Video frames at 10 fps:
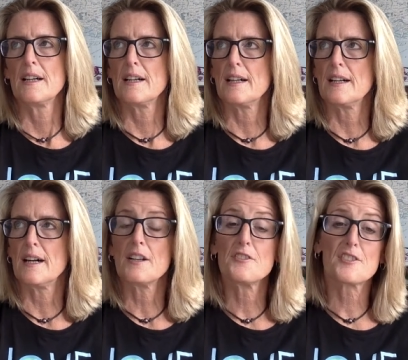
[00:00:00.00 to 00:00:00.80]
uh,
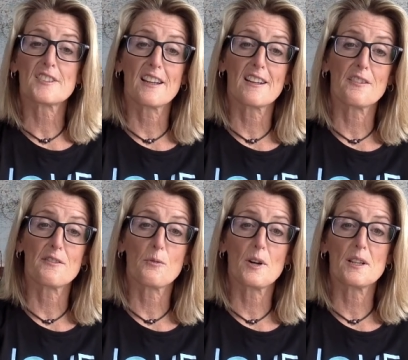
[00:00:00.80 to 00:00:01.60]
understanding
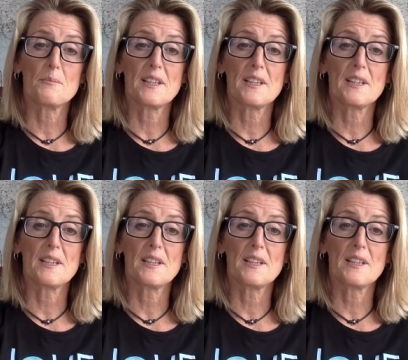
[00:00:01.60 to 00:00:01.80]
of what it